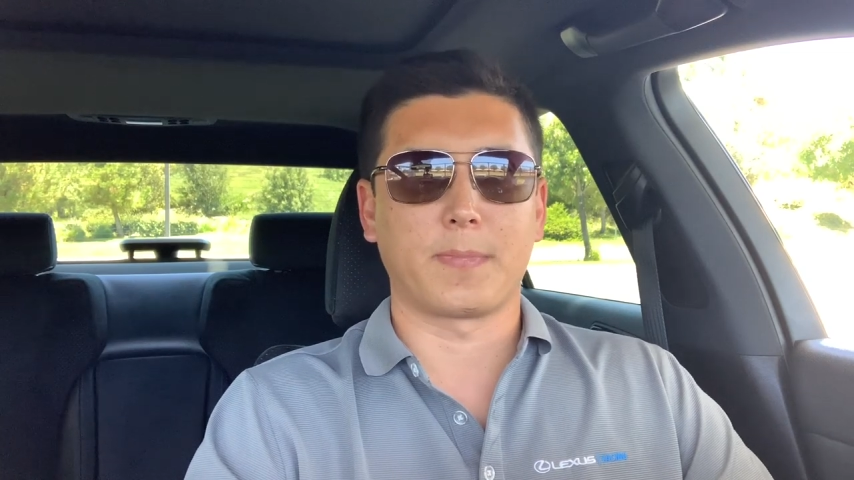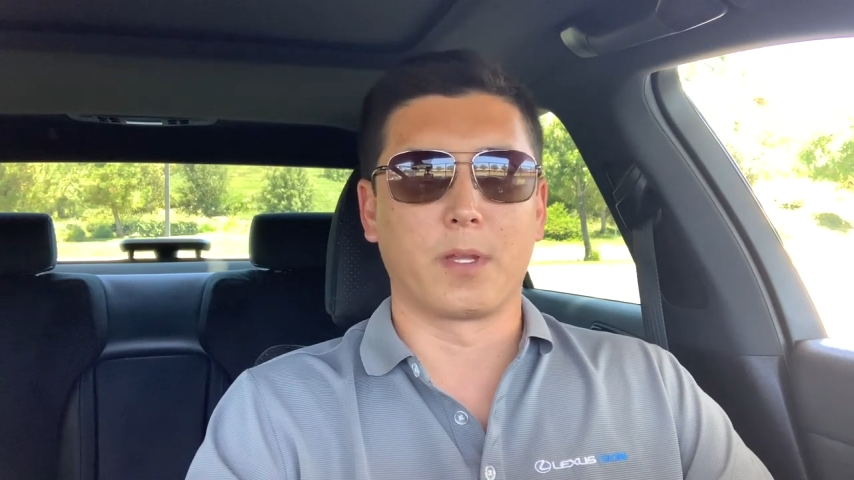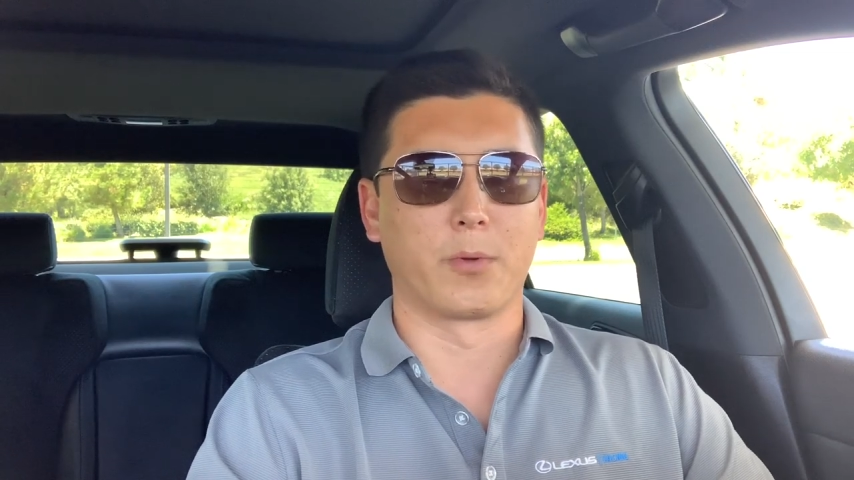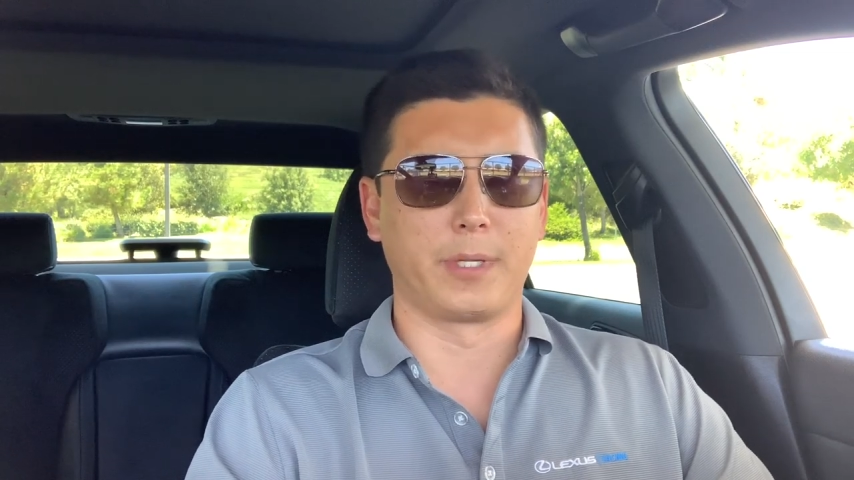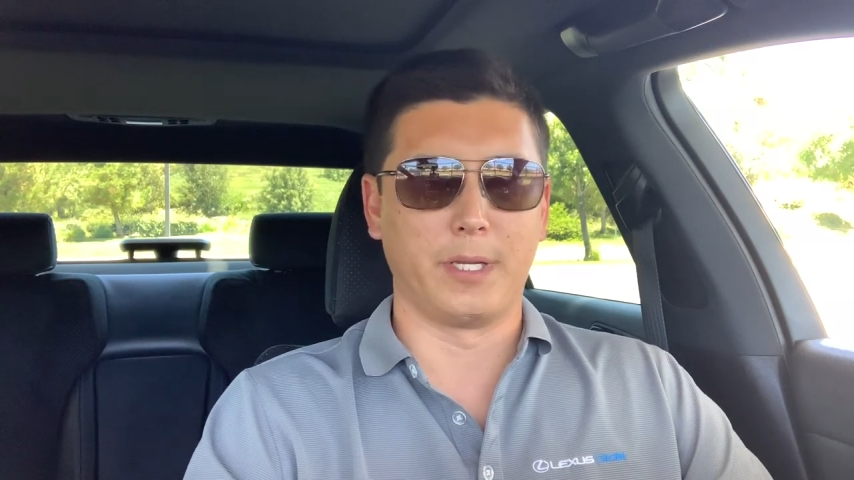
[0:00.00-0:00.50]

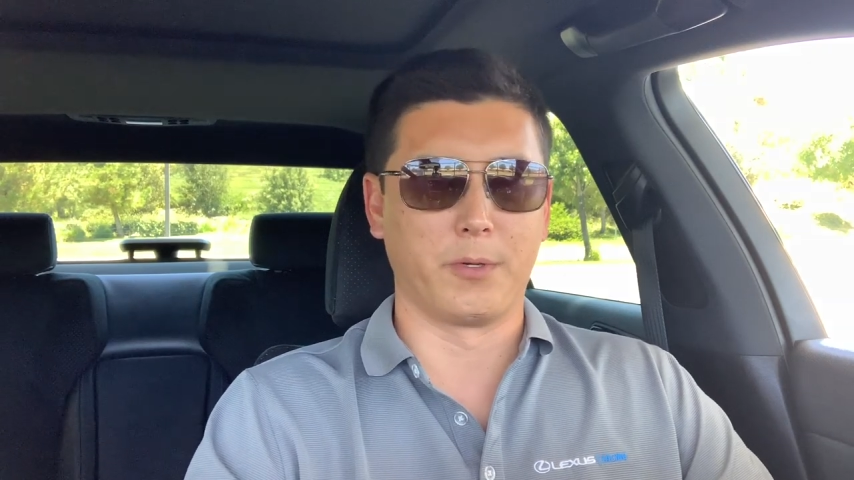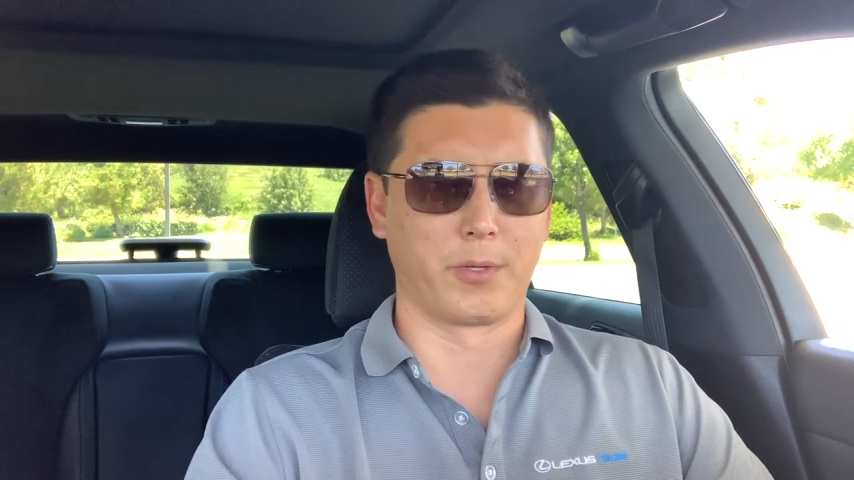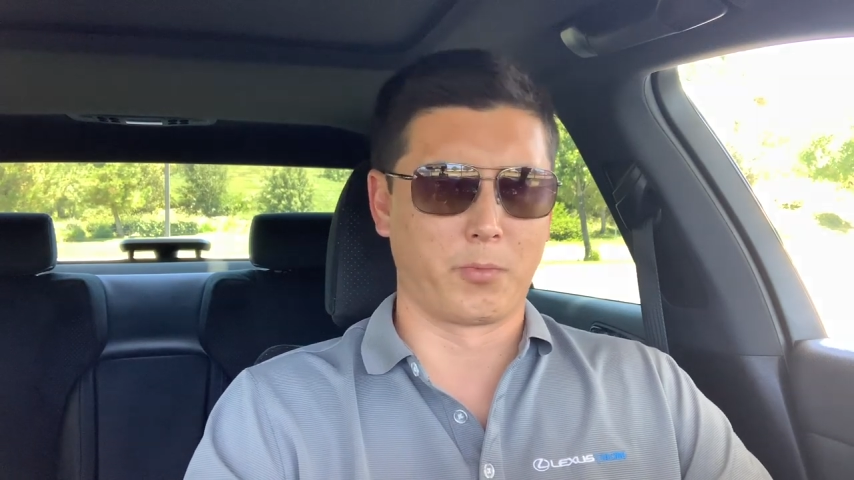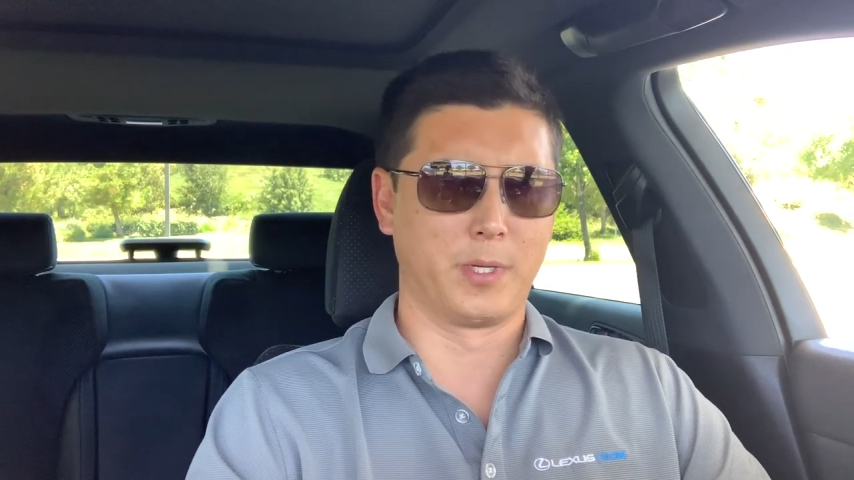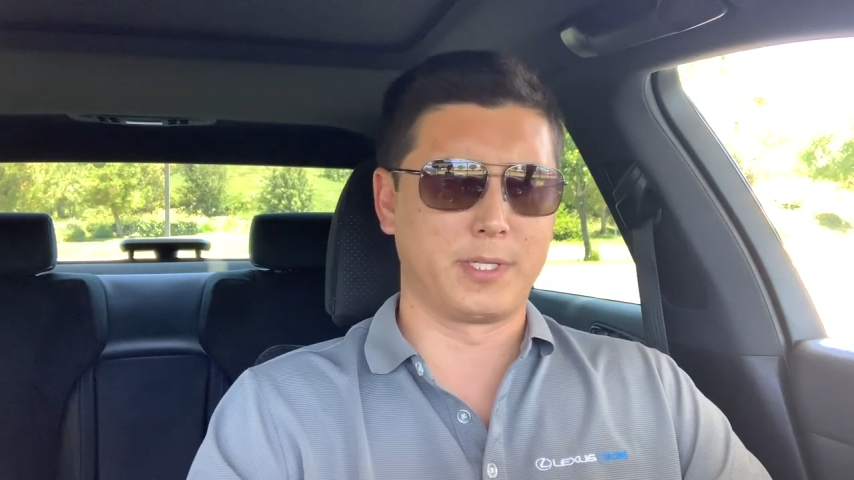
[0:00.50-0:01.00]

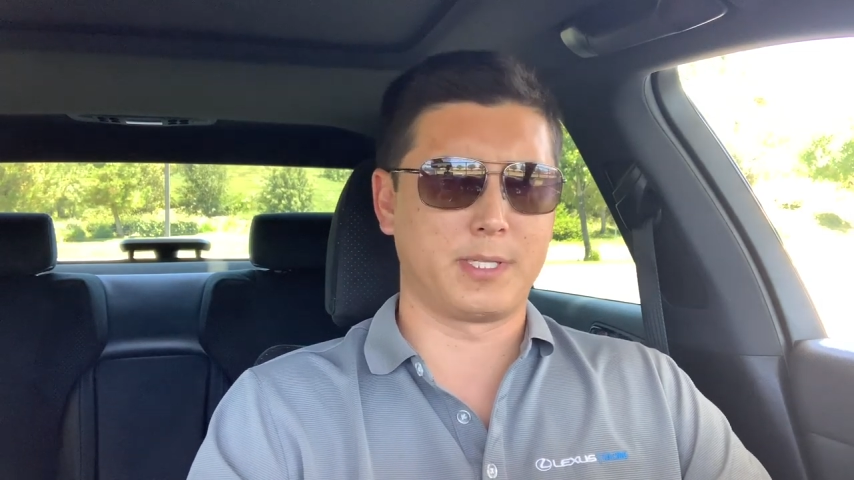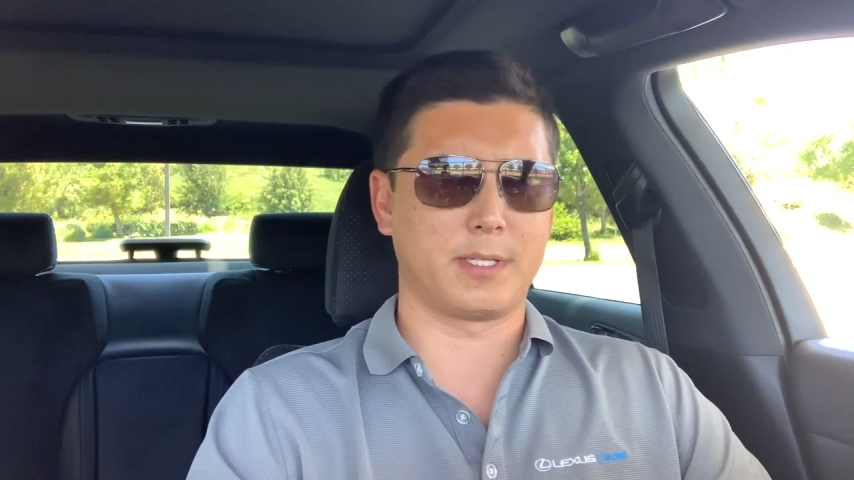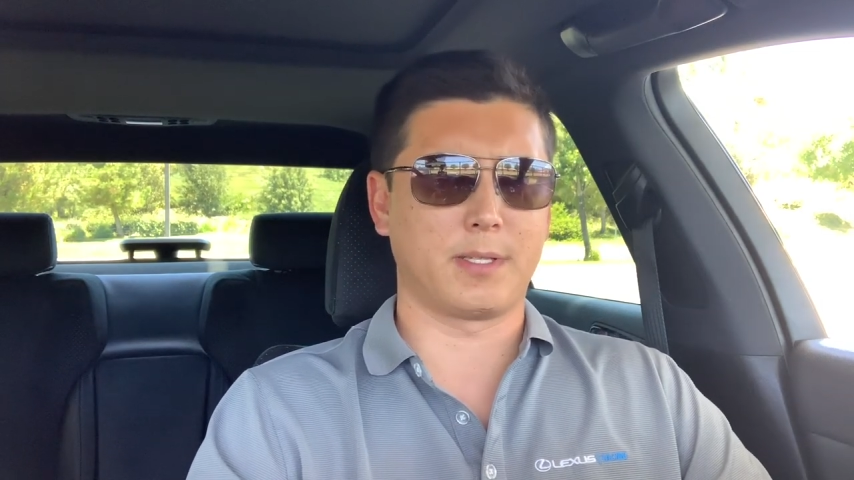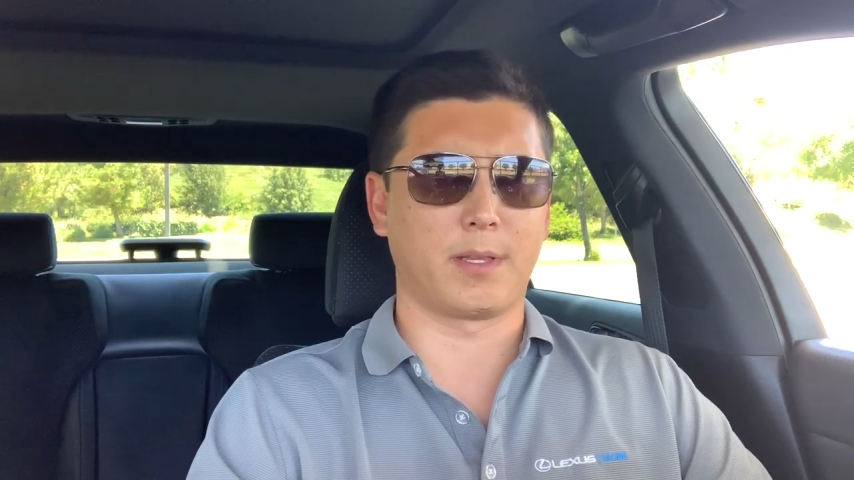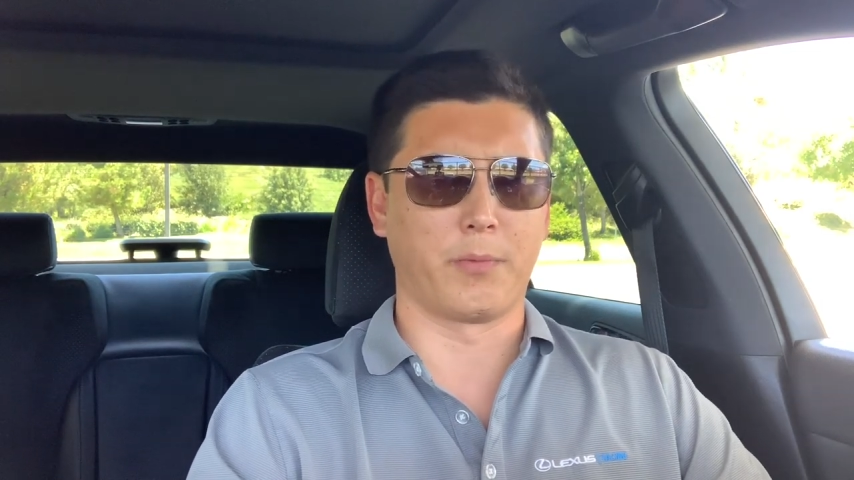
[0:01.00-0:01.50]
There was...